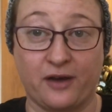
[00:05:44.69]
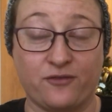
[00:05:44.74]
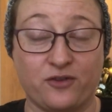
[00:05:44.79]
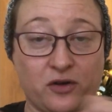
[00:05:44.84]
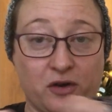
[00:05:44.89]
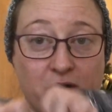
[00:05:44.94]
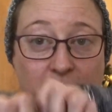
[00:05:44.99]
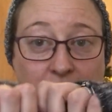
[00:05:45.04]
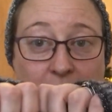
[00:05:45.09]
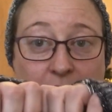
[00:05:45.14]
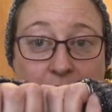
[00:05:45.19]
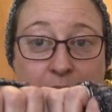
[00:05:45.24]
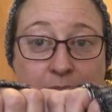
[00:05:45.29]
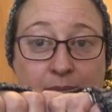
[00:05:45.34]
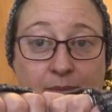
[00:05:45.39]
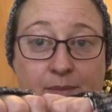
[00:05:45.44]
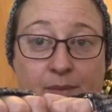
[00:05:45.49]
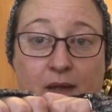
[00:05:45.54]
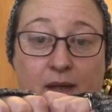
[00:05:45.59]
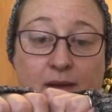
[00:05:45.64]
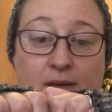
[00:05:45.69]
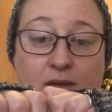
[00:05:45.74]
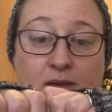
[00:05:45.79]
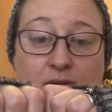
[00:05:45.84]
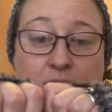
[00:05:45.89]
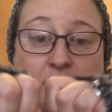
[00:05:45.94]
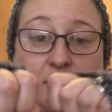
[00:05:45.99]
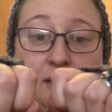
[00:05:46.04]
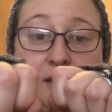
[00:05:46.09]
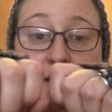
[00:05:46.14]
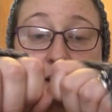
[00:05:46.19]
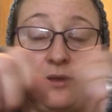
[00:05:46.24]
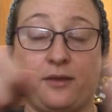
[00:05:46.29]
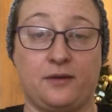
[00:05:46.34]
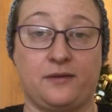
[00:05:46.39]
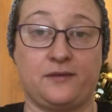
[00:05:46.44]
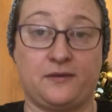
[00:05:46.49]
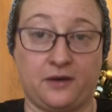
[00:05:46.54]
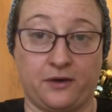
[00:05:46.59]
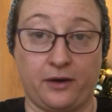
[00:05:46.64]
I've got a
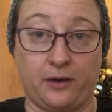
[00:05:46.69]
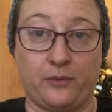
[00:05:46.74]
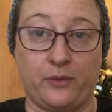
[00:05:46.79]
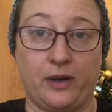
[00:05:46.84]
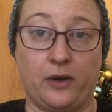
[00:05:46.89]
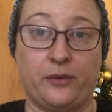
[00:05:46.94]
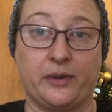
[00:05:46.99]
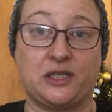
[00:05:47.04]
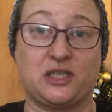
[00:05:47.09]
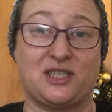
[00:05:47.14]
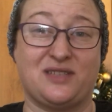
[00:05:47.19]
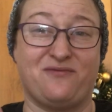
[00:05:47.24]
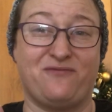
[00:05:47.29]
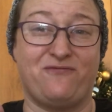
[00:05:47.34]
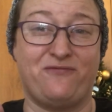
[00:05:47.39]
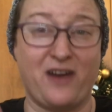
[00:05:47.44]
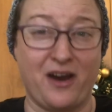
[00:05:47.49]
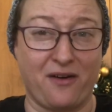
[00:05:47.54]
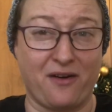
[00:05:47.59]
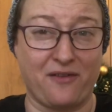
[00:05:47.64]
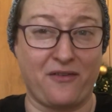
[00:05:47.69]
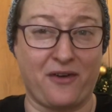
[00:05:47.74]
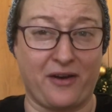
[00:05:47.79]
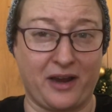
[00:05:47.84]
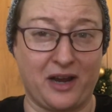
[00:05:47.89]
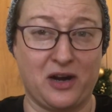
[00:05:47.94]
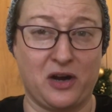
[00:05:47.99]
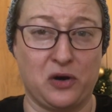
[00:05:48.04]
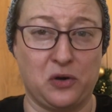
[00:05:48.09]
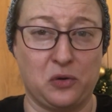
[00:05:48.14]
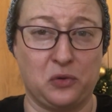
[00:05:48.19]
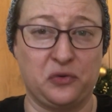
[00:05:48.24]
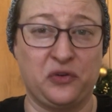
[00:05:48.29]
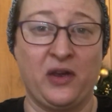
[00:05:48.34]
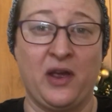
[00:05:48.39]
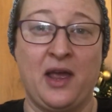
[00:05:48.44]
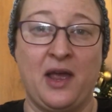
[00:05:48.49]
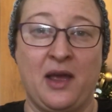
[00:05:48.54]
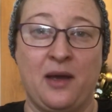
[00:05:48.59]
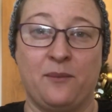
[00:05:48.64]
leather steering wheel, which is very, very cold,
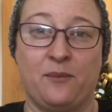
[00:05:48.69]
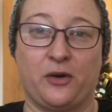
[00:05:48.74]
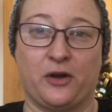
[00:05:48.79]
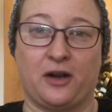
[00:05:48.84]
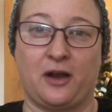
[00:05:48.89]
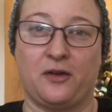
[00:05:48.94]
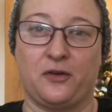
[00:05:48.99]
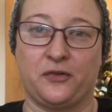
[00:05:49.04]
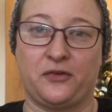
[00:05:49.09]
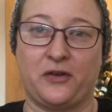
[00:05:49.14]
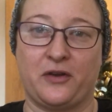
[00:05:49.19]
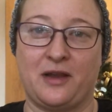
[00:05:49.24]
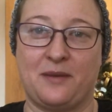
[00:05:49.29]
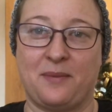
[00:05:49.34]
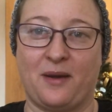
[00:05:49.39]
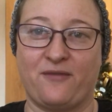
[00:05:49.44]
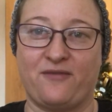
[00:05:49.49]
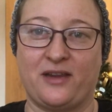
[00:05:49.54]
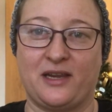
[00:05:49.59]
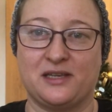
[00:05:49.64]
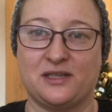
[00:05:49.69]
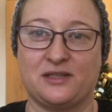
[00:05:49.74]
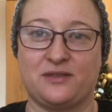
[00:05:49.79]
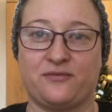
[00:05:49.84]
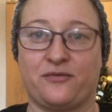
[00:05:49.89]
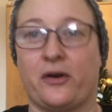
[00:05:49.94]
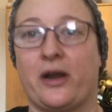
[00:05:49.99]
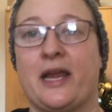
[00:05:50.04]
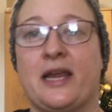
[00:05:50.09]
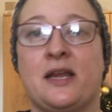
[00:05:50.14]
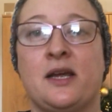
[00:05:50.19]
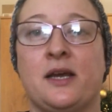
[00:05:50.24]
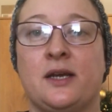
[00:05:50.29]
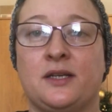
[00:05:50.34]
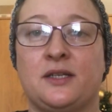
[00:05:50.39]
but I also need my fingers free.